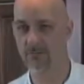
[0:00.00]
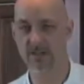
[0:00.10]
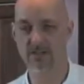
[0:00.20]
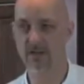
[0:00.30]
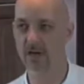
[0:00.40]

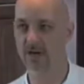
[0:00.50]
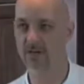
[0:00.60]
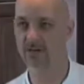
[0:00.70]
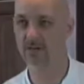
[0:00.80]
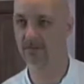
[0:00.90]

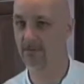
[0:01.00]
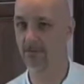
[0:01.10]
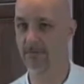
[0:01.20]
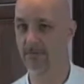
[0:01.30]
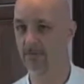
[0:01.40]
Vegetarians, if
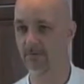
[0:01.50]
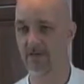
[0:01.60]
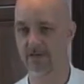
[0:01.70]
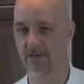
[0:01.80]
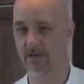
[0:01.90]
you're a
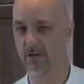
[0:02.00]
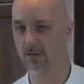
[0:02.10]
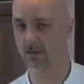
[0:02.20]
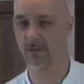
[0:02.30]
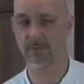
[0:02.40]
vegetarian
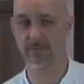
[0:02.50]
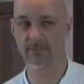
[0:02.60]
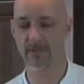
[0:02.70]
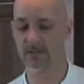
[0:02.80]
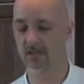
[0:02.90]
or a complete
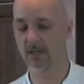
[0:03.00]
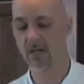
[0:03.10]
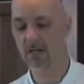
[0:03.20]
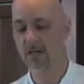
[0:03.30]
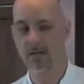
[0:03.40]
vegan,
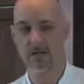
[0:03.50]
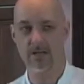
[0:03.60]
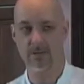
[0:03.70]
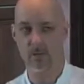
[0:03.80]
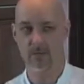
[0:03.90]

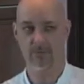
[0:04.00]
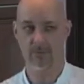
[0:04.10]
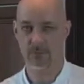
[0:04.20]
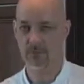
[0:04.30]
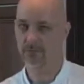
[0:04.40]
it's a
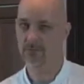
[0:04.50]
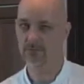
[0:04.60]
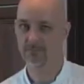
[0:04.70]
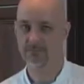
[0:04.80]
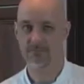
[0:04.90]
wonderful meal.
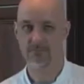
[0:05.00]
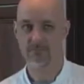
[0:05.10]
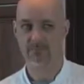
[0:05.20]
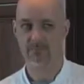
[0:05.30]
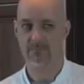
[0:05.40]

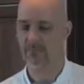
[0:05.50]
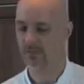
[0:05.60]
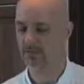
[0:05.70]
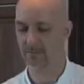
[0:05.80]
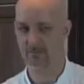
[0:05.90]

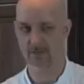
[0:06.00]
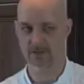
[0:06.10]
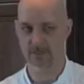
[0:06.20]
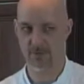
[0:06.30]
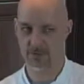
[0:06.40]
Some
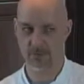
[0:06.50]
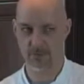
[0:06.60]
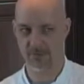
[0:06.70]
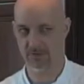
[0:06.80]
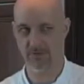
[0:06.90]
fresh
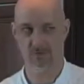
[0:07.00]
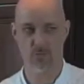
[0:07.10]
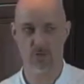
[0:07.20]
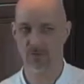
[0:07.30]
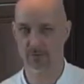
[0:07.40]
mushrooms,
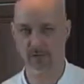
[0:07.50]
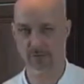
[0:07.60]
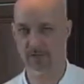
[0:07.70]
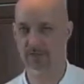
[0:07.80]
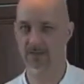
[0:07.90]
whatever it might
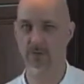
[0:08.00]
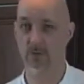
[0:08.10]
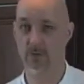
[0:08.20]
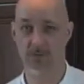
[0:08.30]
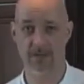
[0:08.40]
be, some
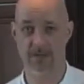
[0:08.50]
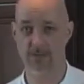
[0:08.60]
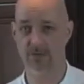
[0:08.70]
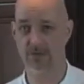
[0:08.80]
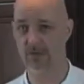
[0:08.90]
grilled
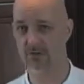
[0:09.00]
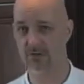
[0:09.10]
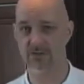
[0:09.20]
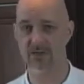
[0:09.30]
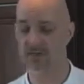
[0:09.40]
vegetables all
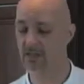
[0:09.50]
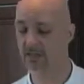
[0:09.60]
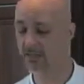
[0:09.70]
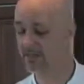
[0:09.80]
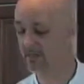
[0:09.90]
tossed
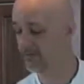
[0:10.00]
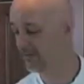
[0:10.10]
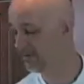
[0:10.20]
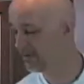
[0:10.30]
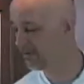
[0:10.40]
together. It's excellent.